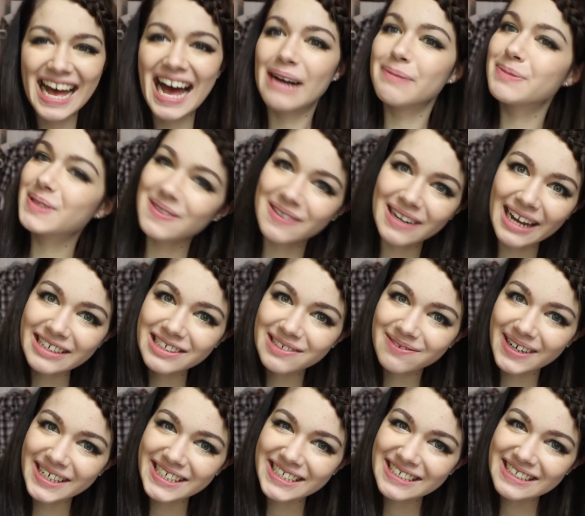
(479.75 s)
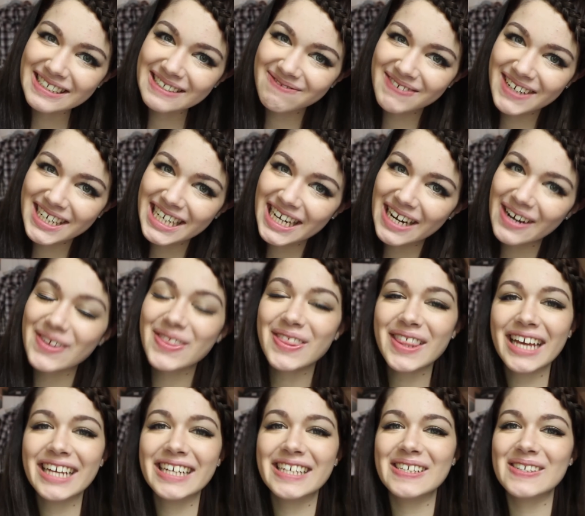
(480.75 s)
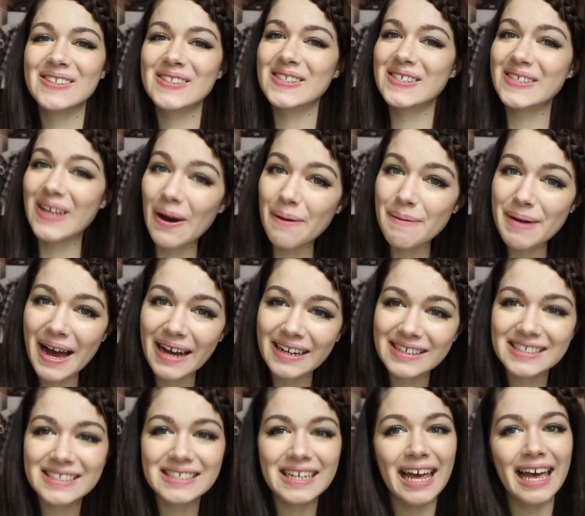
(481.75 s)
I'm so glad you watched this video. Thank you so much,